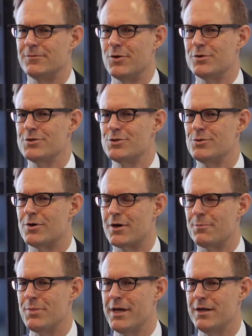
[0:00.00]
those who
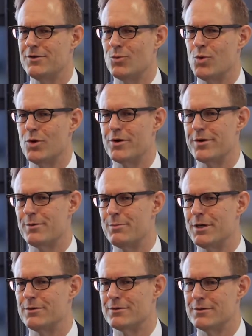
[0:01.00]
are paid to worry
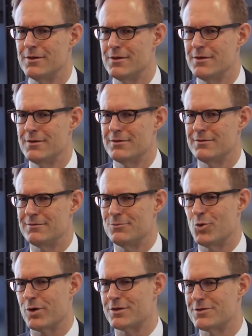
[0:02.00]
about
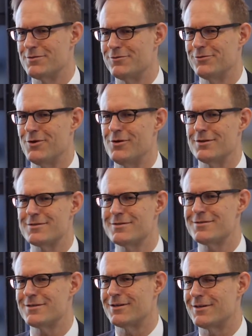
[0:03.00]
mortgage
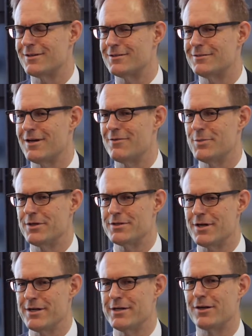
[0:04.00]
defaults have been
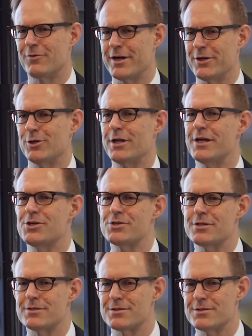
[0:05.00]
tightening
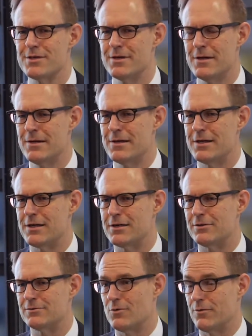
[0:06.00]
regulations
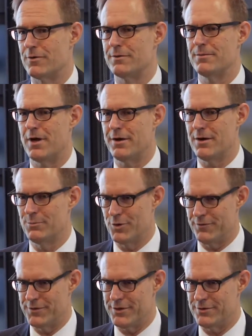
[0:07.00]
over a
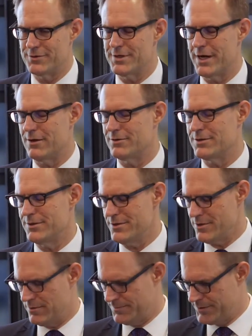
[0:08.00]
number of years now, as you
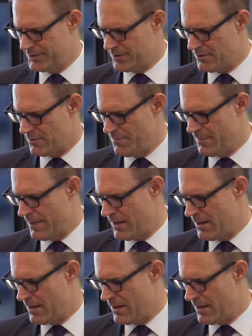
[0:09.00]
know. So